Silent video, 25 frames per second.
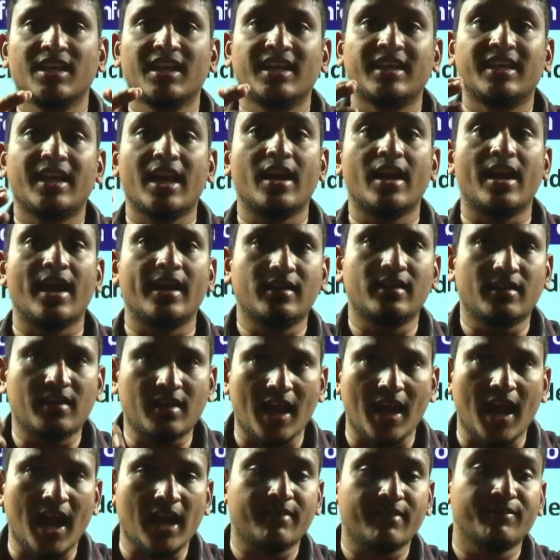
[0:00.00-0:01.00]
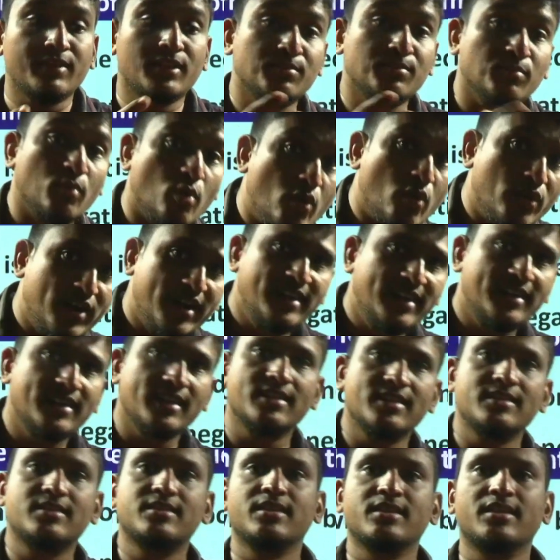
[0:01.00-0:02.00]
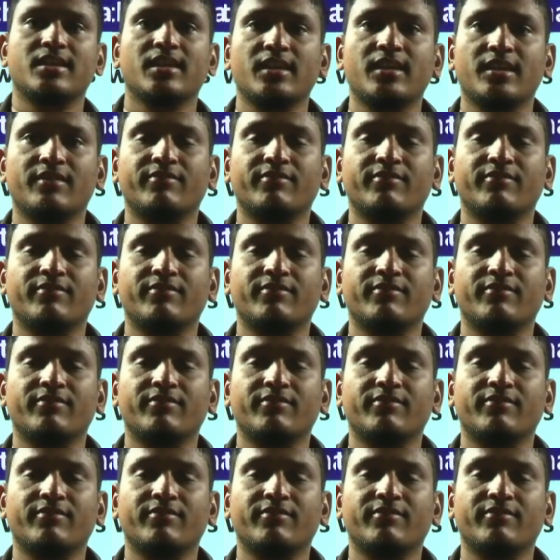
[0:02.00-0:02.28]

can attract with more intensity.